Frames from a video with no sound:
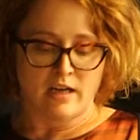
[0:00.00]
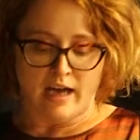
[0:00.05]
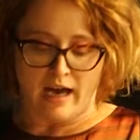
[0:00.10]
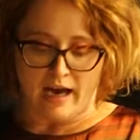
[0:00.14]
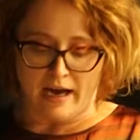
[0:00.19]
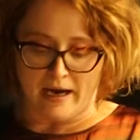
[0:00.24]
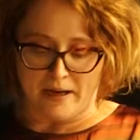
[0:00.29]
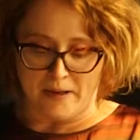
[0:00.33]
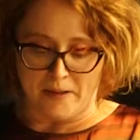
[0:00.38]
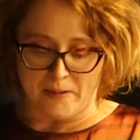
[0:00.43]

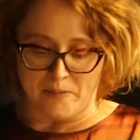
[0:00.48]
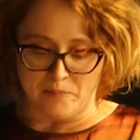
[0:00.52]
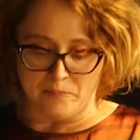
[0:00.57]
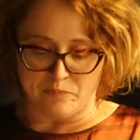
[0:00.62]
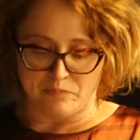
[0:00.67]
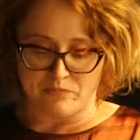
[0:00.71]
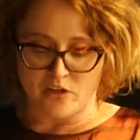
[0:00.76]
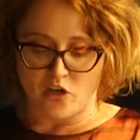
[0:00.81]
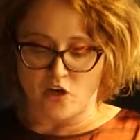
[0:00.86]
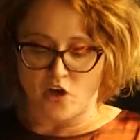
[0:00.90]

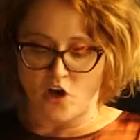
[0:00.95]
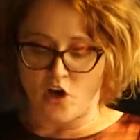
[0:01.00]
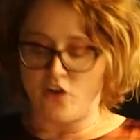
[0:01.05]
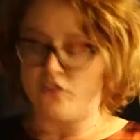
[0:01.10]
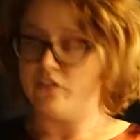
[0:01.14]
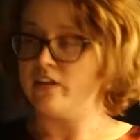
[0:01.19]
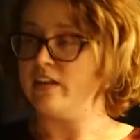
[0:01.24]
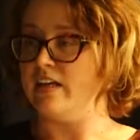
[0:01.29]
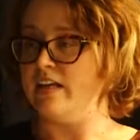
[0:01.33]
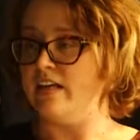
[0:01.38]

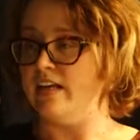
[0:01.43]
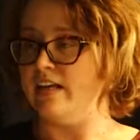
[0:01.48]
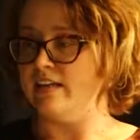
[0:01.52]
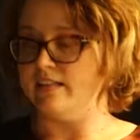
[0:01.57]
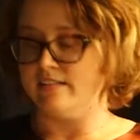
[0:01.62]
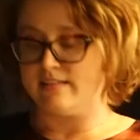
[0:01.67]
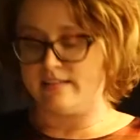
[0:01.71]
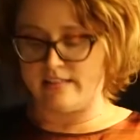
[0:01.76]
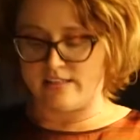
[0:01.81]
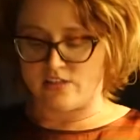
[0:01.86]
Over the
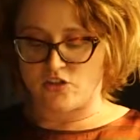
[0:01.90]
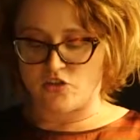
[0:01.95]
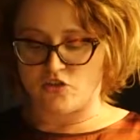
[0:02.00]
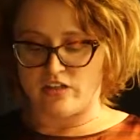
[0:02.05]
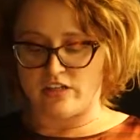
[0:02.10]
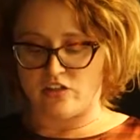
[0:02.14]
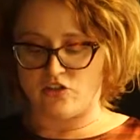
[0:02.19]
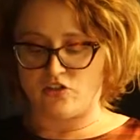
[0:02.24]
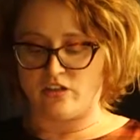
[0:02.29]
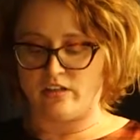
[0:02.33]
years, this
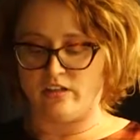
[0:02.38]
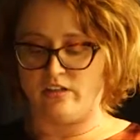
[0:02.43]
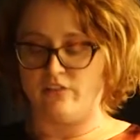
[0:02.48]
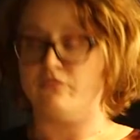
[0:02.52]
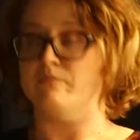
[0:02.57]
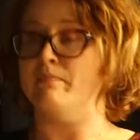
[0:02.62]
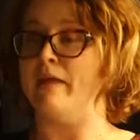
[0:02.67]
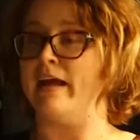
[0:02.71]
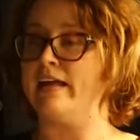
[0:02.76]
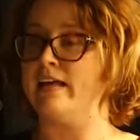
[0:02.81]
tradition
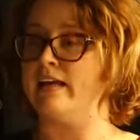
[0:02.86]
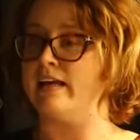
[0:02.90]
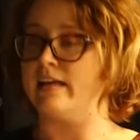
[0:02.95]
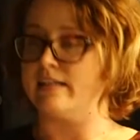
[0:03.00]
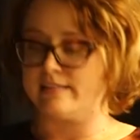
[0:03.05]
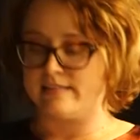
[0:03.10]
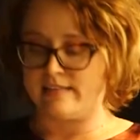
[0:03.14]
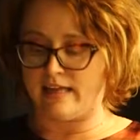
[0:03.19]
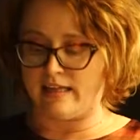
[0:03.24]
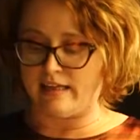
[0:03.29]
of making
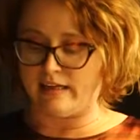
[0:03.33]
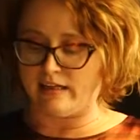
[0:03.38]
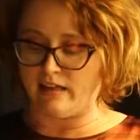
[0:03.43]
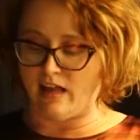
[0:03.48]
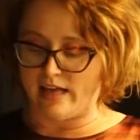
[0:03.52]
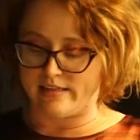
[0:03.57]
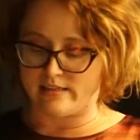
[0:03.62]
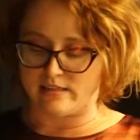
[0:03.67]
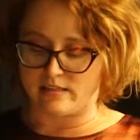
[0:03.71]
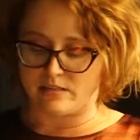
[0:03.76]
and selling
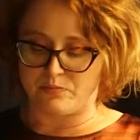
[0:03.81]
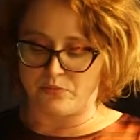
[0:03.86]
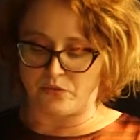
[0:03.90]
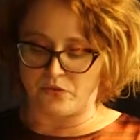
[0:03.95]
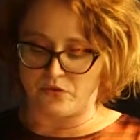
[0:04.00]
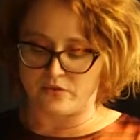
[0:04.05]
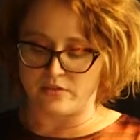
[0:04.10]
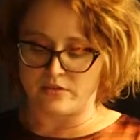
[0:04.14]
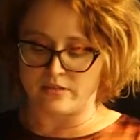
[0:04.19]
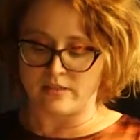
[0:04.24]
licensed
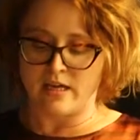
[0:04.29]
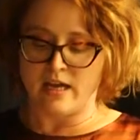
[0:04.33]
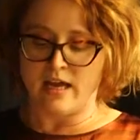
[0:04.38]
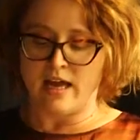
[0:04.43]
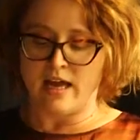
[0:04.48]
books